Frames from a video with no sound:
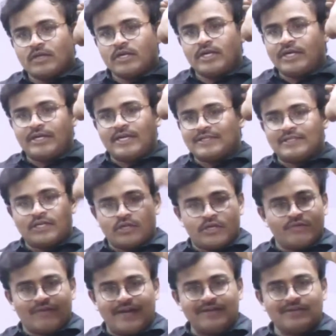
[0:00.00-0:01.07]
It doesn't
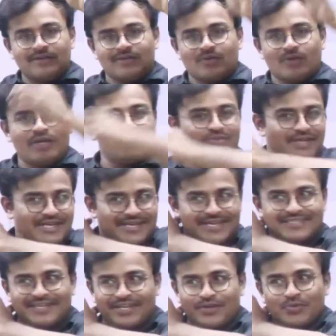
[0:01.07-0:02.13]
give, right? Okay, usually it
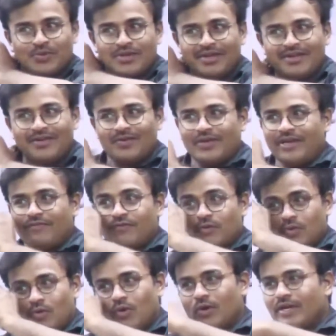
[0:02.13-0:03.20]
doesn't give. Okay, if you
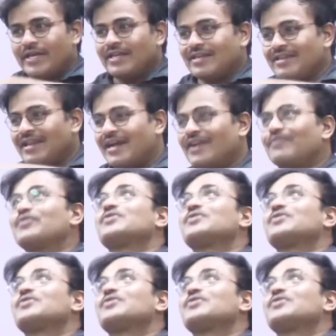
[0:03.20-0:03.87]
go in and if